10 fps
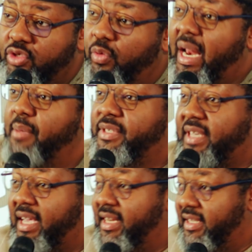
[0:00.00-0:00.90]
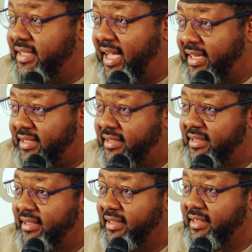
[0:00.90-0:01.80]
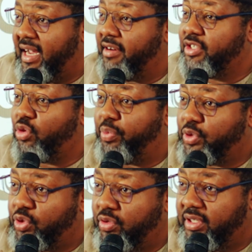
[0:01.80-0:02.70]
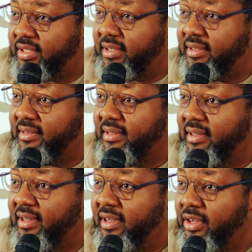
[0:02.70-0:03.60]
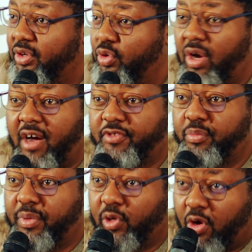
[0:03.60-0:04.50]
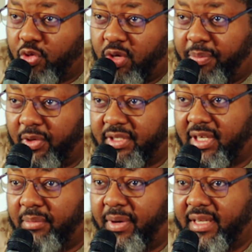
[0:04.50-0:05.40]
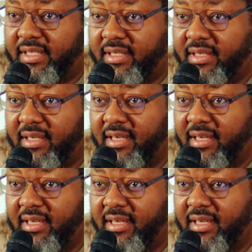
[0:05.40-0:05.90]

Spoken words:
So what I'm saying is that there is opportunity. You don't have to belong to a political party.